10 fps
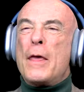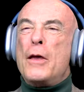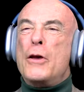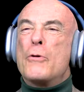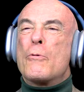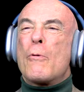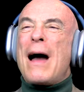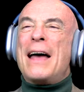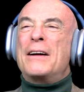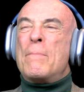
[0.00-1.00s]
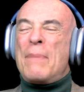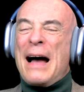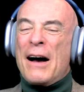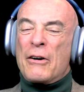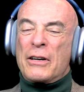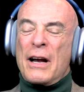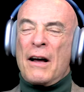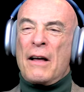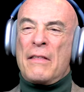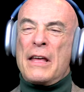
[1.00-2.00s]
You write about
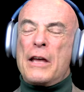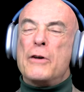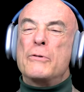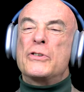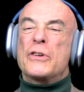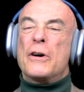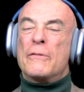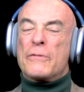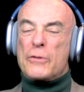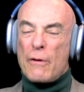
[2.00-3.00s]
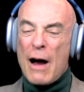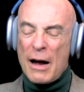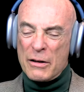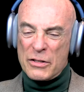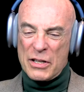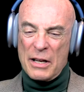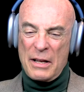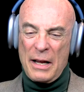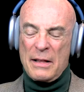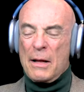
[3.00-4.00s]
the use of drugs
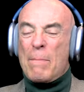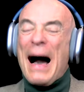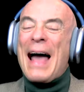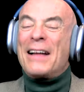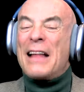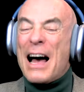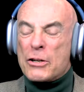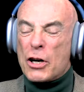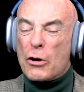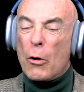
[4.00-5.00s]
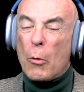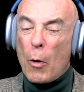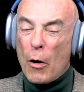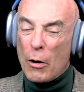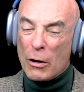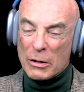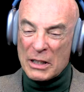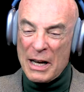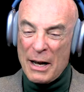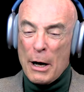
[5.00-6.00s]
in the biological world
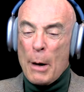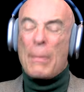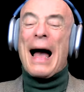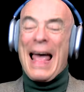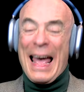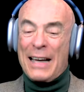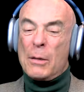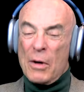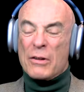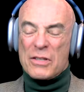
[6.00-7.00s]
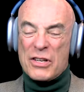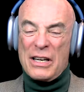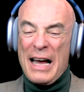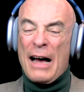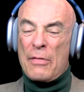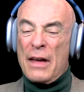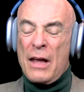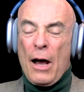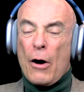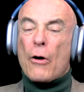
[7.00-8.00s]
by animals, and how the
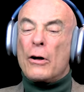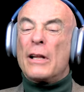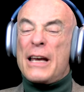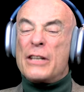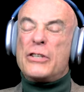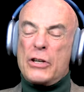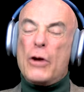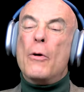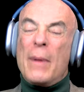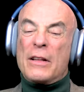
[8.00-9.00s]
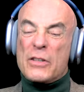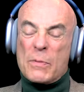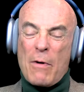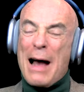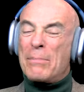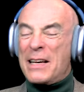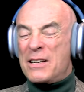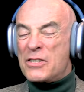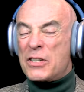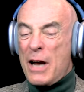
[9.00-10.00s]
earliest humans probably
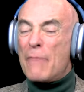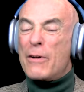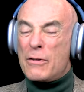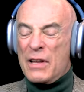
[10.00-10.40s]
discovered